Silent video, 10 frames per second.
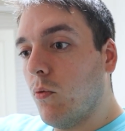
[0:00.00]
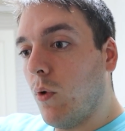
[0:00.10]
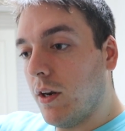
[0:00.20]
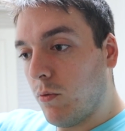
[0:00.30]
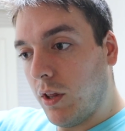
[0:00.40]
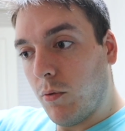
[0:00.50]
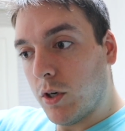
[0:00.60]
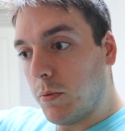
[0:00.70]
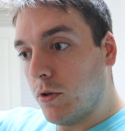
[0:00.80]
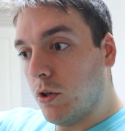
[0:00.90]
went where they
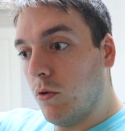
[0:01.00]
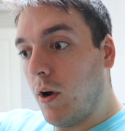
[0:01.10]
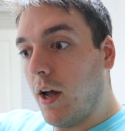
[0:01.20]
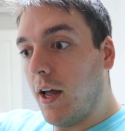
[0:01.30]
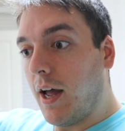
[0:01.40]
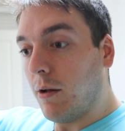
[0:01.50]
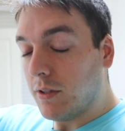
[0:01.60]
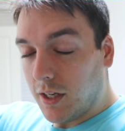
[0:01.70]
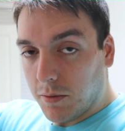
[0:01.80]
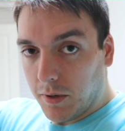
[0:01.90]
weren't supposed to
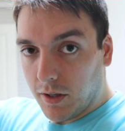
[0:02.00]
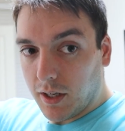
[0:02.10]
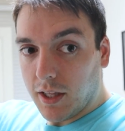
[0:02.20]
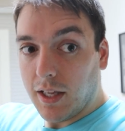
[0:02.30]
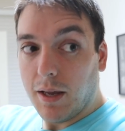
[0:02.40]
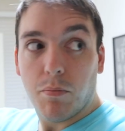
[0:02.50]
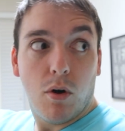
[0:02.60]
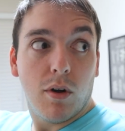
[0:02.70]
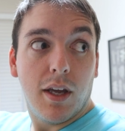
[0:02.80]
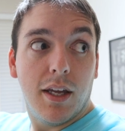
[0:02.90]
outside of the building, and then they
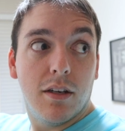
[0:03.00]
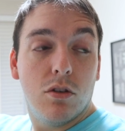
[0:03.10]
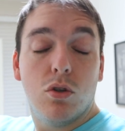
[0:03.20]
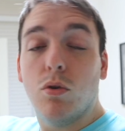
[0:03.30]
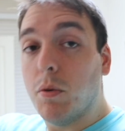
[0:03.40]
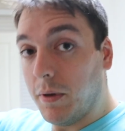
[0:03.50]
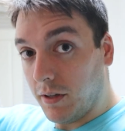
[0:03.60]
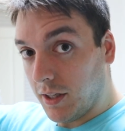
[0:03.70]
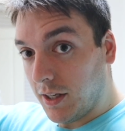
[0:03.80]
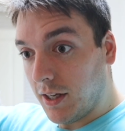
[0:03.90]
broke into the
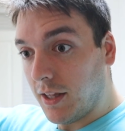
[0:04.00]
building,